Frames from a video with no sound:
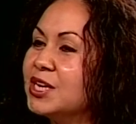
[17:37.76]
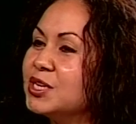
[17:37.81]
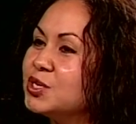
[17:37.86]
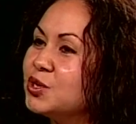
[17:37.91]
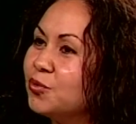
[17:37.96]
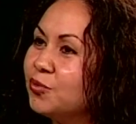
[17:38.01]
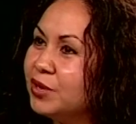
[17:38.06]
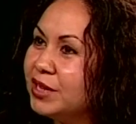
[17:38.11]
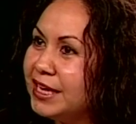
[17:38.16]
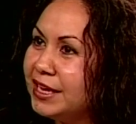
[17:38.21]

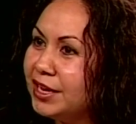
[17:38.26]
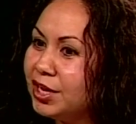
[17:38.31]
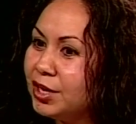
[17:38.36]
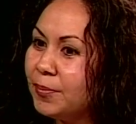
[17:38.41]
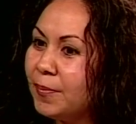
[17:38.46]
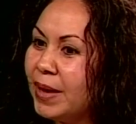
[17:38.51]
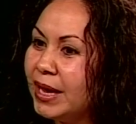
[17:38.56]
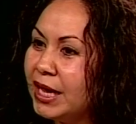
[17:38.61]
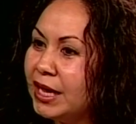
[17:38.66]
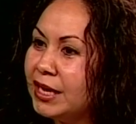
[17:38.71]
So really
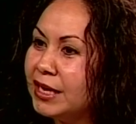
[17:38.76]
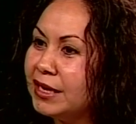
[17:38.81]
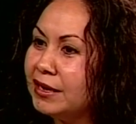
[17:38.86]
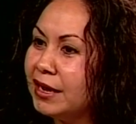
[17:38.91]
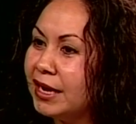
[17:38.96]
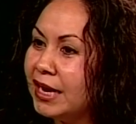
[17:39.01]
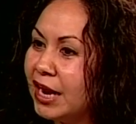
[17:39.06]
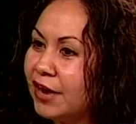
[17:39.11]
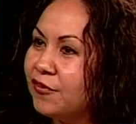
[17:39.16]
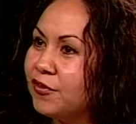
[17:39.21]
making
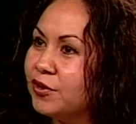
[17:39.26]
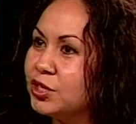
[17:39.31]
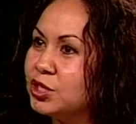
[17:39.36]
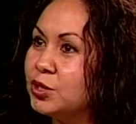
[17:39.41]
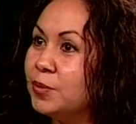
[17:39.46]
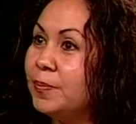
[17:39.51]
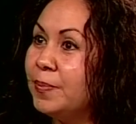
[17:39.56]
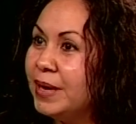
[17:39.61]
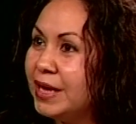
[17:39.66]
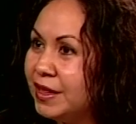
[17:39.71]
an effort
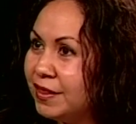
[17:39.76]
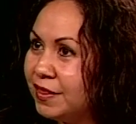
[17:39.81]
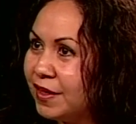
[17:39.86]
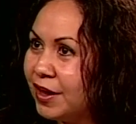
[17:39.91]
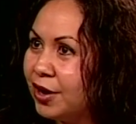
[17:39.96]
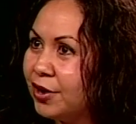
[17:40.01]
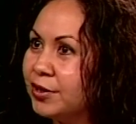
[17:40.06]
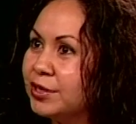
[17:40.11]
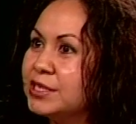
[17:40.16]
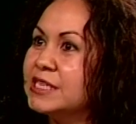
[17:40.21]
to be
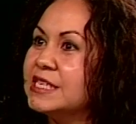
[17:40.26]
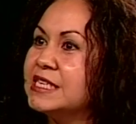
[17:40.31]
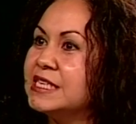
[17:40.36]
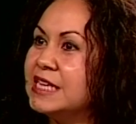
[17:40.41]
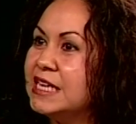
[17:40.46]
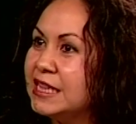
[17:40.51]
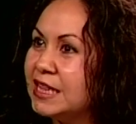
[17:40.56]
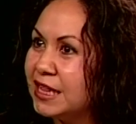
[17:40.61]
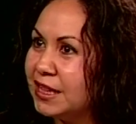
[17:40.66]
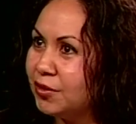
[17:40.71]
there,
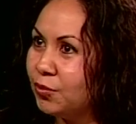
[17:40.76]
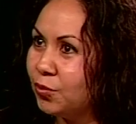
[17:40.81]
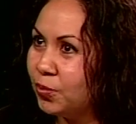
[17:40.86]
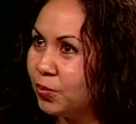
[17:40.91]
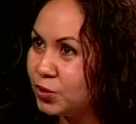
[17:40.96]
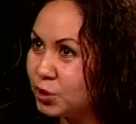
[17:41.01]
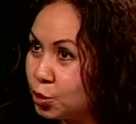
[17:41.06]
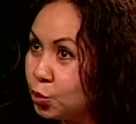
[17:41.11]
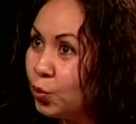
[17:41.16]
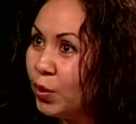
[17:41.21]

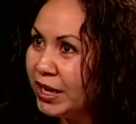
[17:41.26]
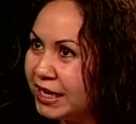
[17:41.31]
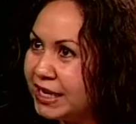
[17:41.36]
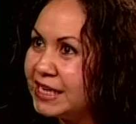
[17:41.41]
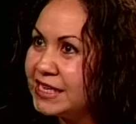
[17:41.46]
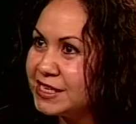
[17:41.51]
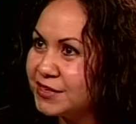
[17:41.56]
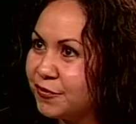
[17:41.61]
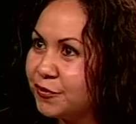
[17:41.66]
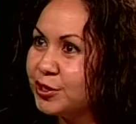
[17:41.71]
to
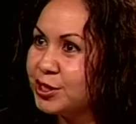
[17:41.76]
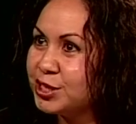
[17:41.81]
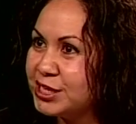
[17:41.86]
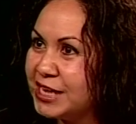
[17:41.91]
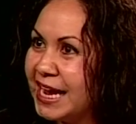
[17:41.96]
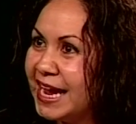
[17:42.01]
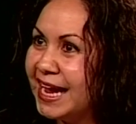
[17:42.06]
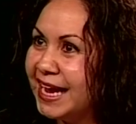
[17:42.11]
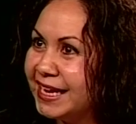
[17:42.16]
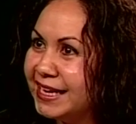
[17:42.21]
witness
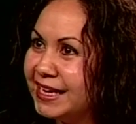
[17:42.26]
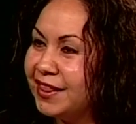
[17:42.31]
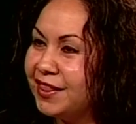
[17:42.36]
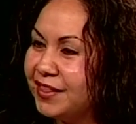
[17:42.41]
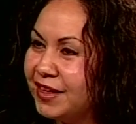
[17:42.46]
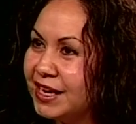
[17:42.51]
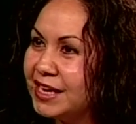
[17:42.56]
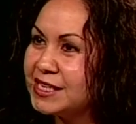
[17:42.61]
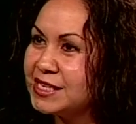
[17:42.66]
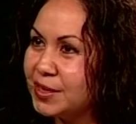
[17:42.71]
firsthand the
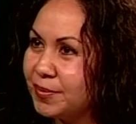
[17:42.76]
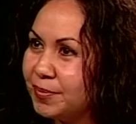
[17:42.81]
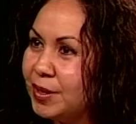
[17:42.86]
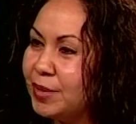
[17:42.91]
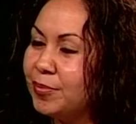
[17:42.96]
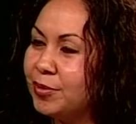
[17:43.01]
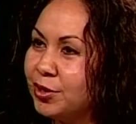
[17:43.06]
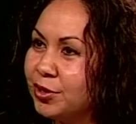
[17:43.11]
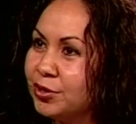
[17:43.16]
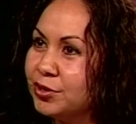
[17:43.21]
things that
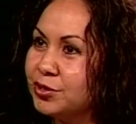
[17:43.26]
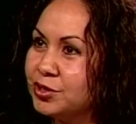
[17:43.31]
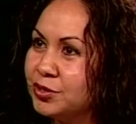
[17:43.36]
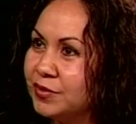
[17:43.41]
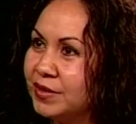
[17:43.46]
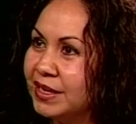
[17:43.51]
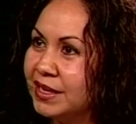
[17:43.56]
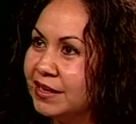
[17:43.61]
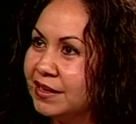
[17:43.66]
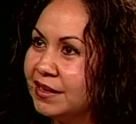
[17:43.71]
people are
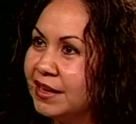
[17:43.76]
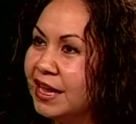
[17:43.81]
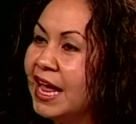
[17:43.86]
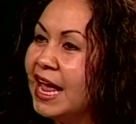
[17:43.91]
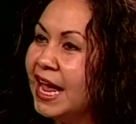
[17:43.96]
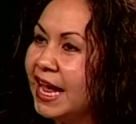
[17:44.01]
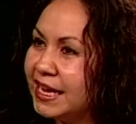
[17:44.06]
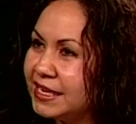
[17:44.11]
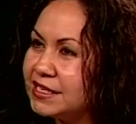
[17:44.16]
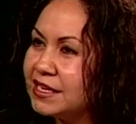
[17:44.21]
doing,
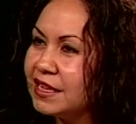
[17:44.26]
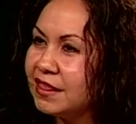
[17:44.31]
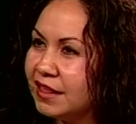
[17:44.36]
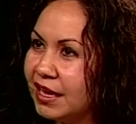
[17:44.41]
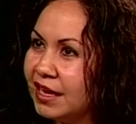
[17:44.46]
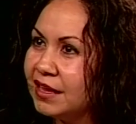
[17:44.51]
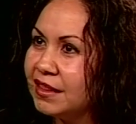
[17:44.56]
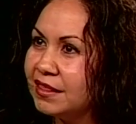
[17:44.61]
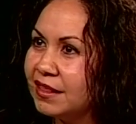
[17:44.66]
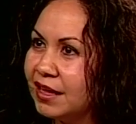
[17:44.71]
and to
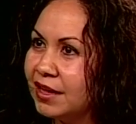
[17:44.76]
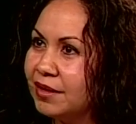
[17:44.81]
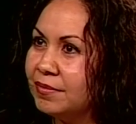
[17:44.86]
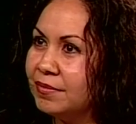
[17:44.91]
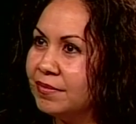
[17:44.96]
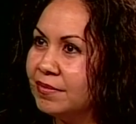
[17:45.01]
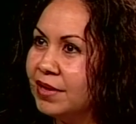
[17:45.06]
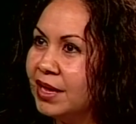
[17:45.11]
thank them.